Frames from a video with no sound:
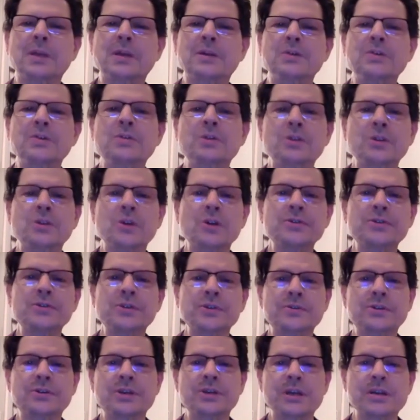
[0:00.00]
you can
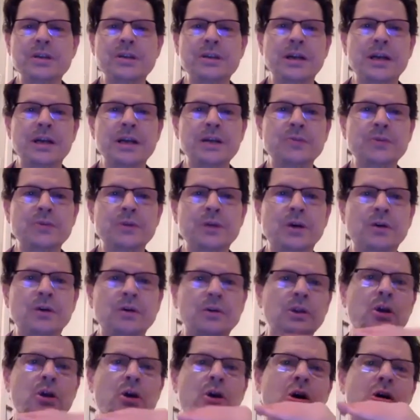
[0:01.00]
also see that as we go
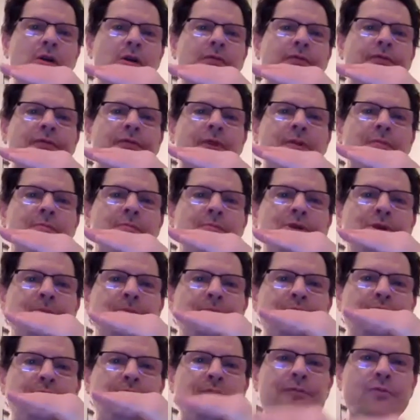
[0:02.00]
along from
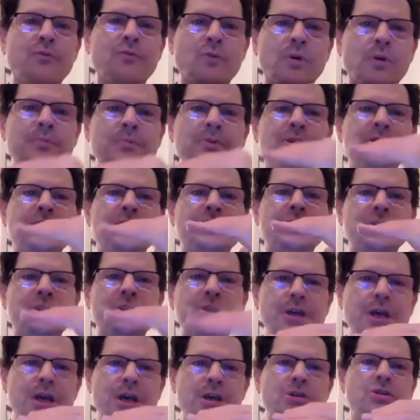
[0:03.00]
simple form to
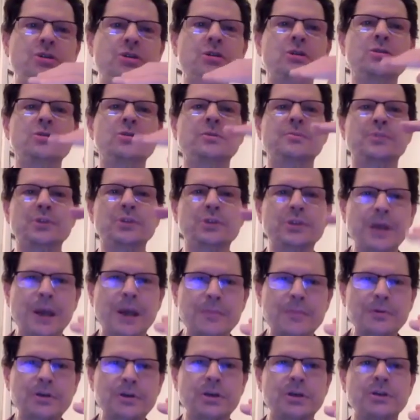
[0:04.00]
sensation to
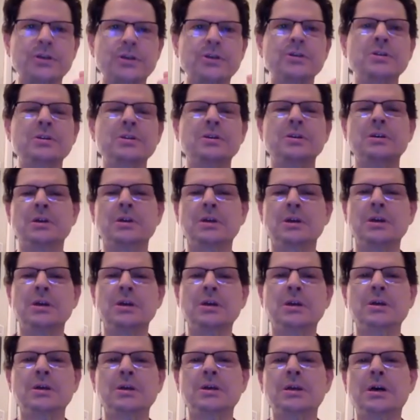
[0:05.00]
perception,
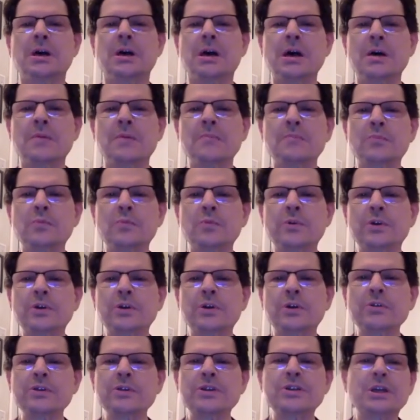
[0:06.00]
um, we're
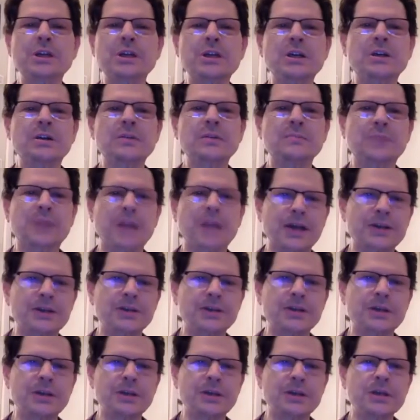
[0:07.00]
increasing in
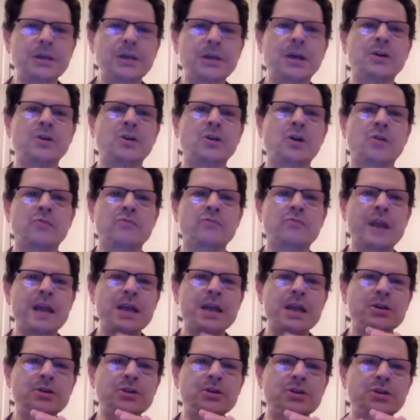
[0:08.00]
complexity and our
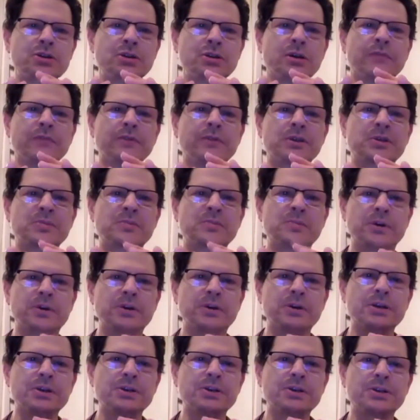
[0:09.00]
range of
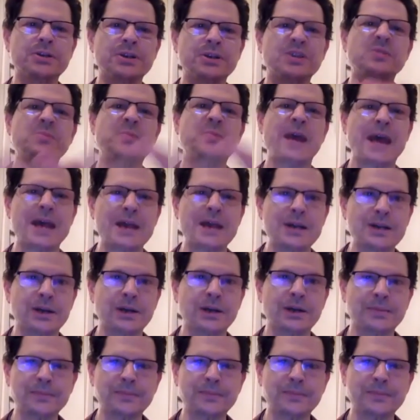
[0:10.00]
experience is expanding.